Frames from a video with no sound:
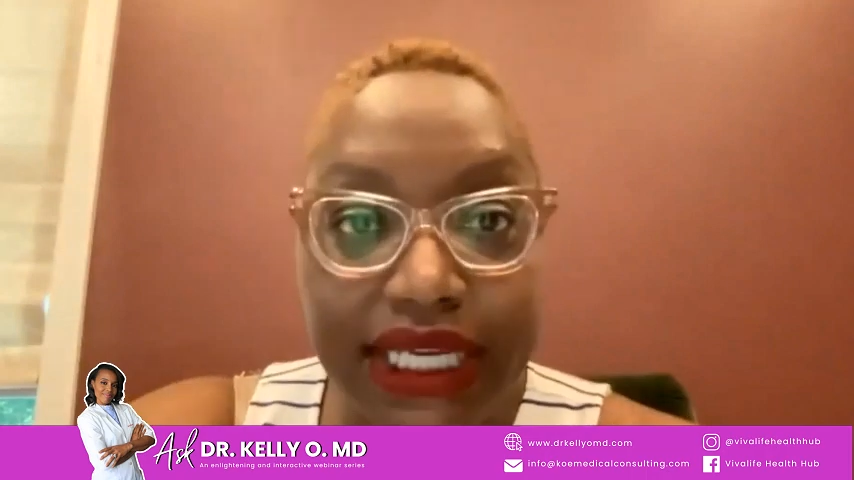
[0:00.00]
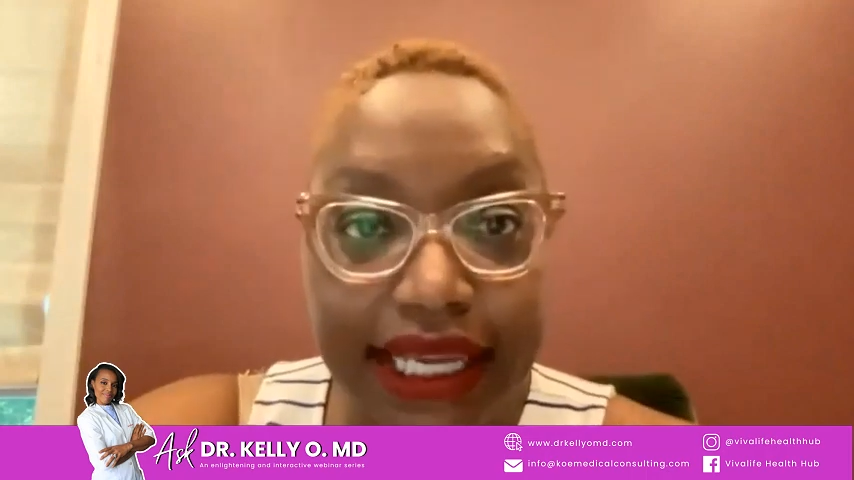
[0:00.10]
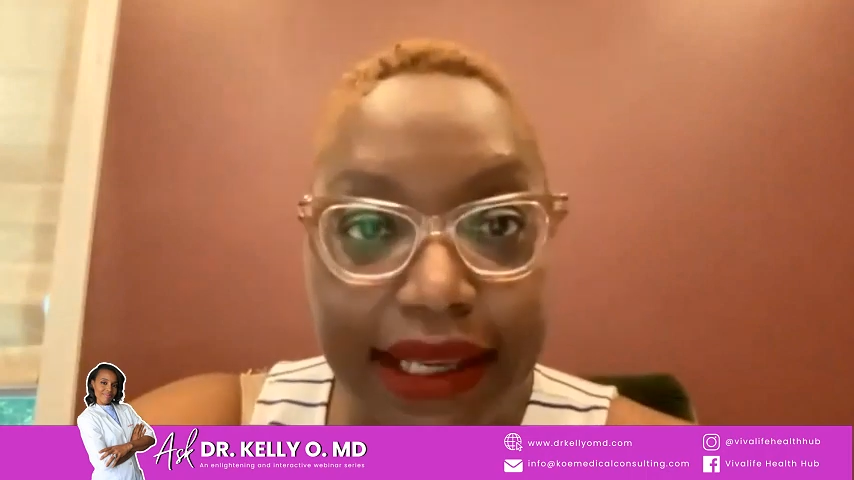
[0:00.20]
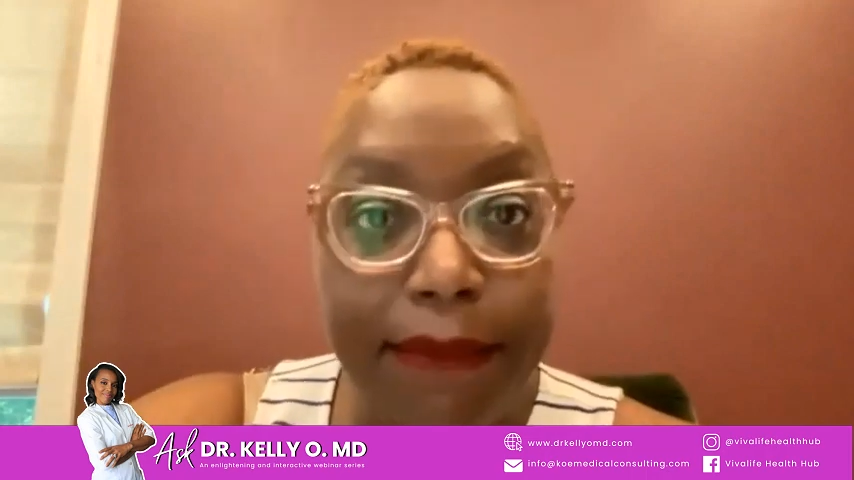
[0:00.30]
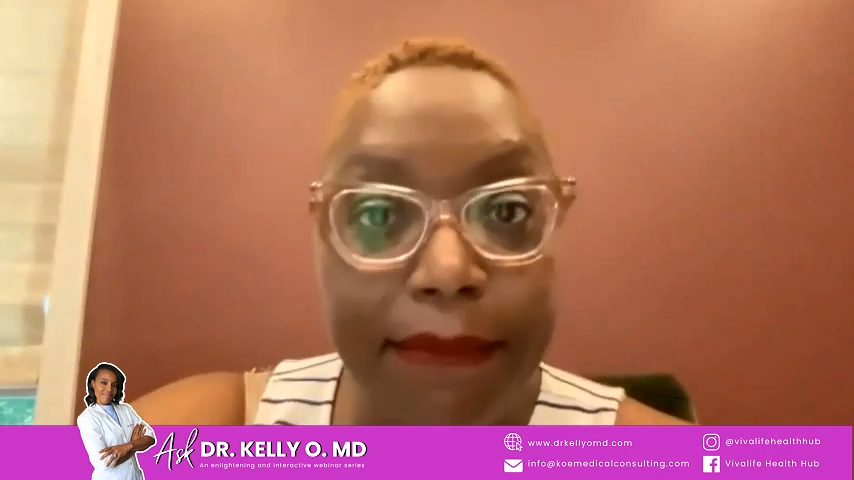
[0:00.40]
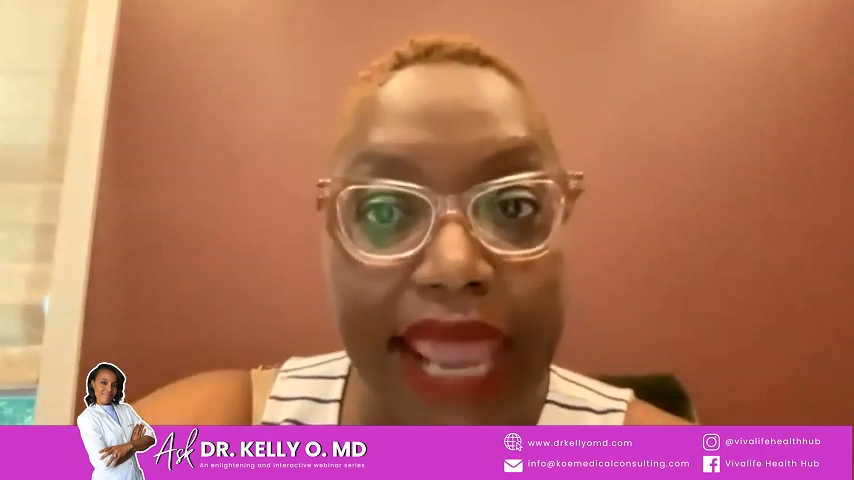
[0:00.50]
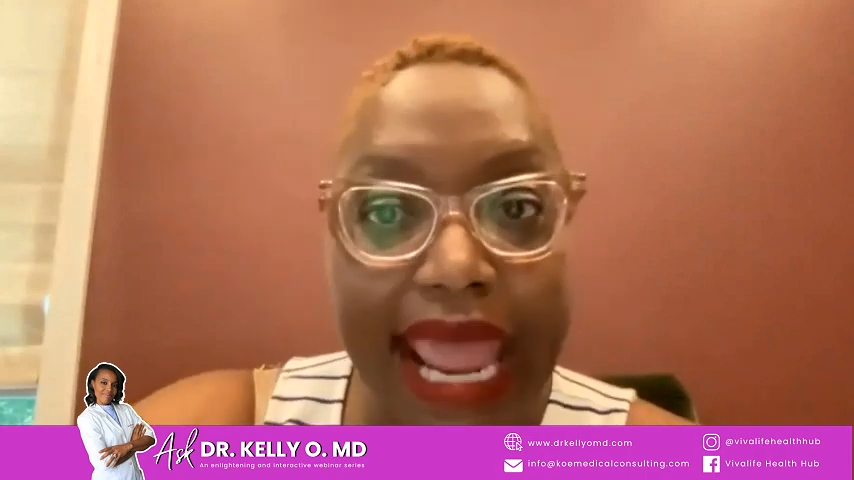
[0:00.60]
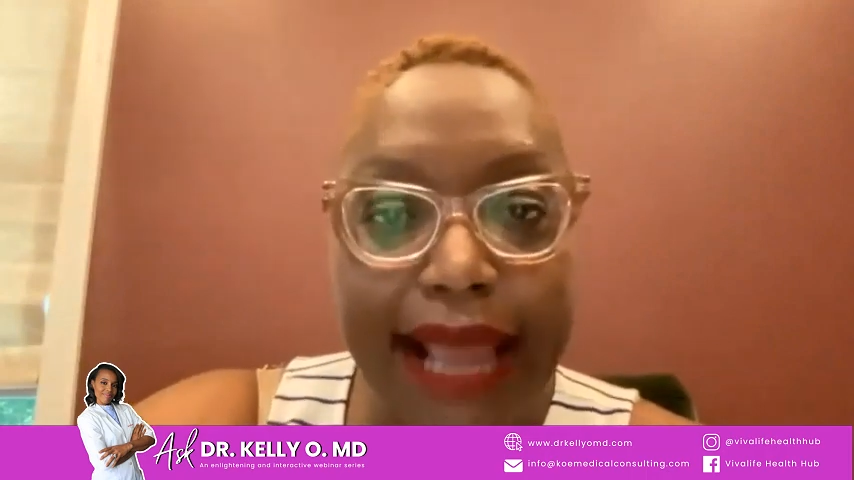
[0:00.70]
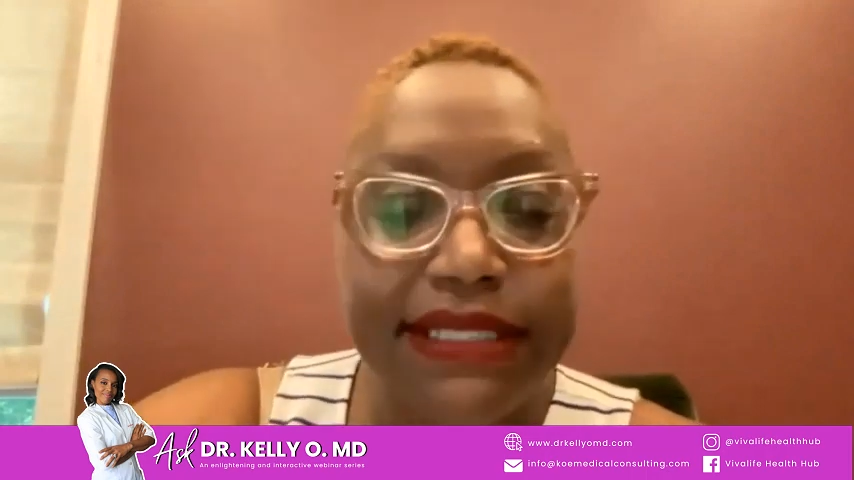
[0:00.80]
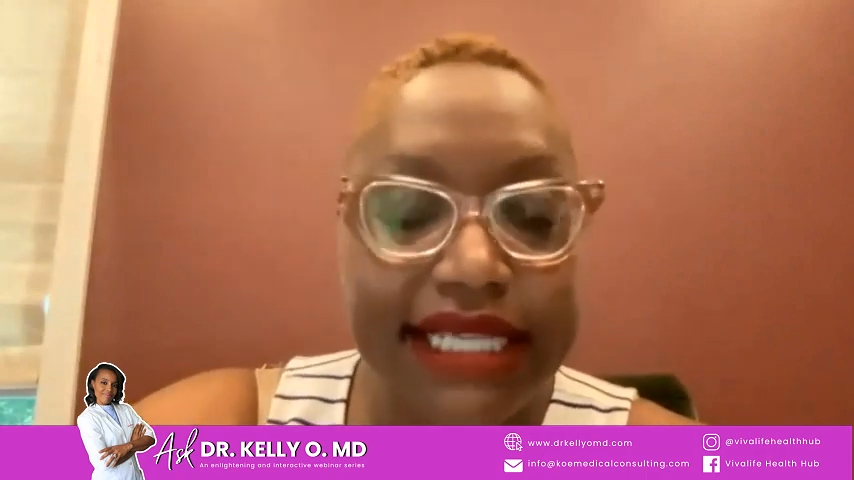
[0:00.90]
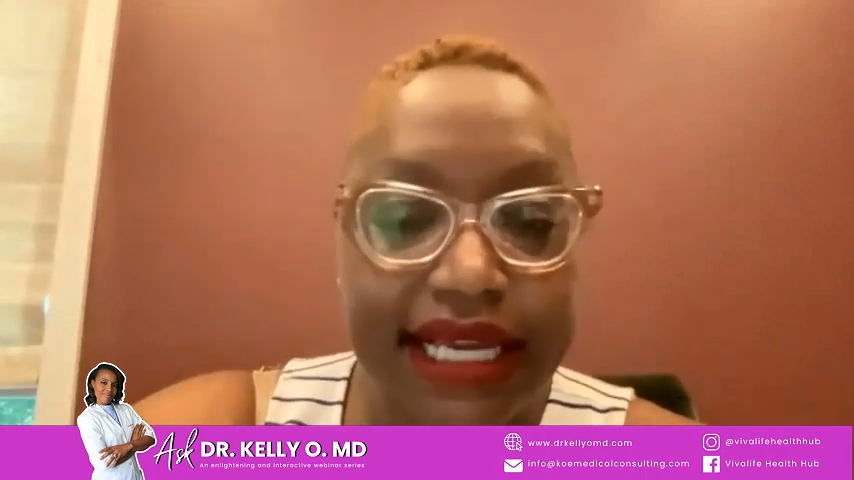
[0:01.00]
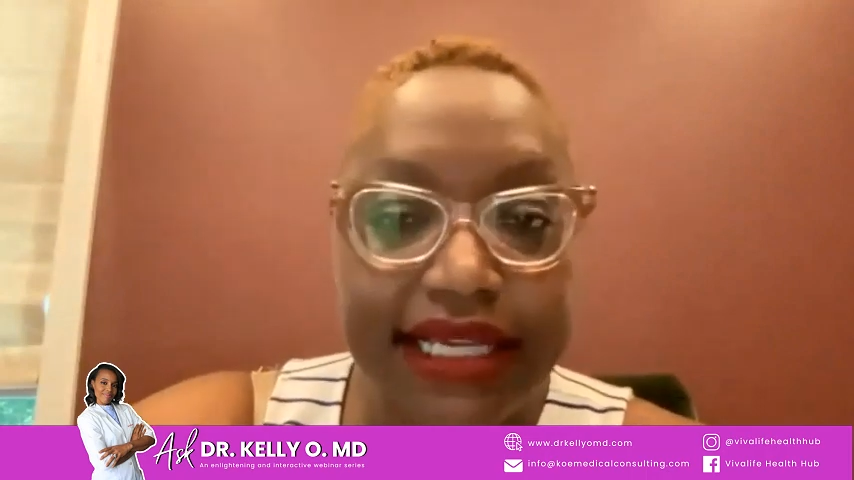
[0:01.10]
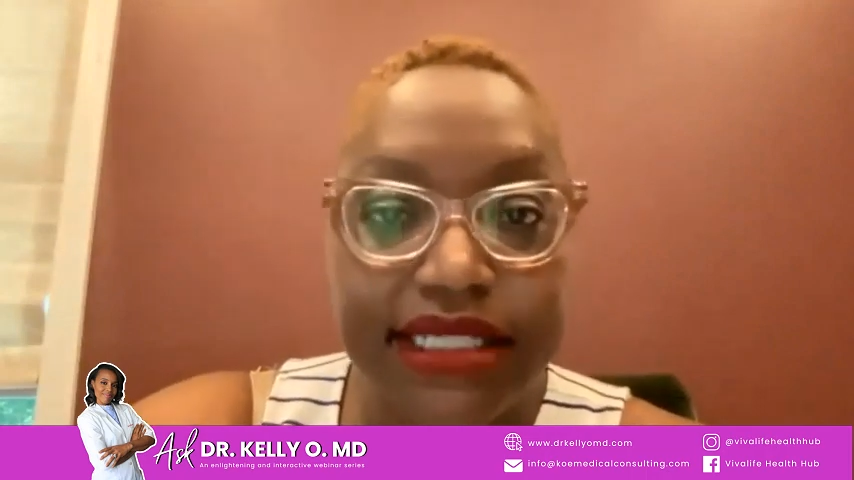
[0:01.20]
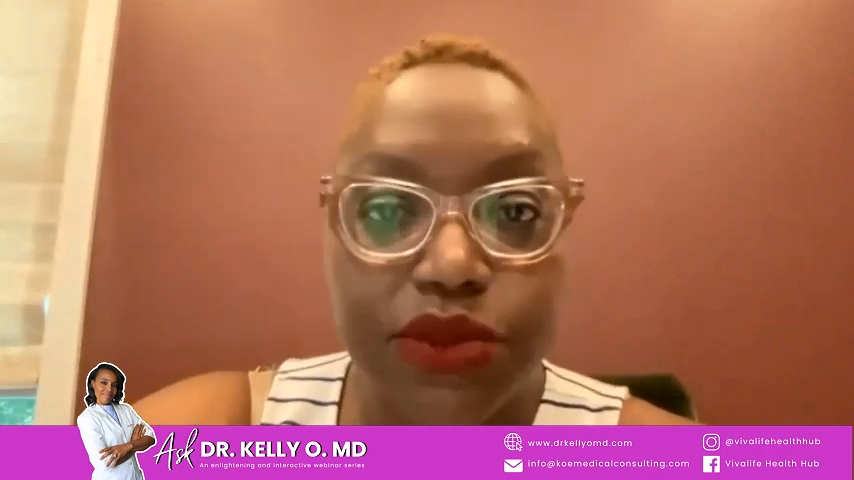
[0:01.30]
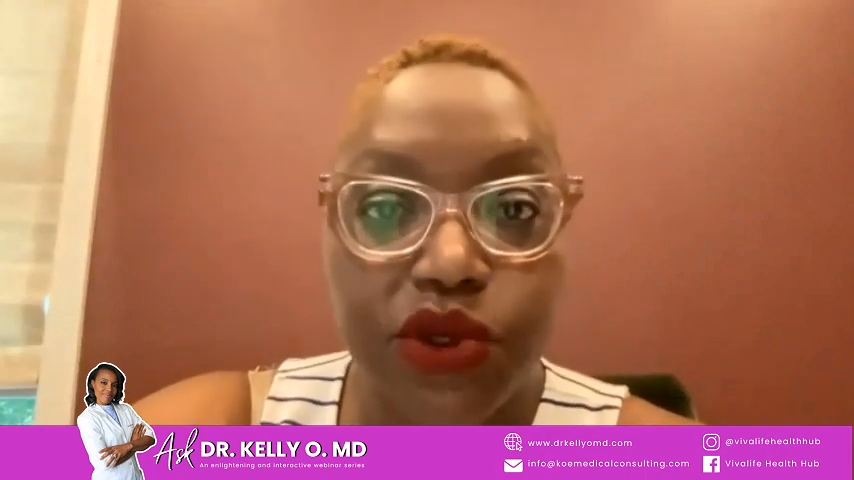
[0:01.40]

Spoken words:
get Pap tests,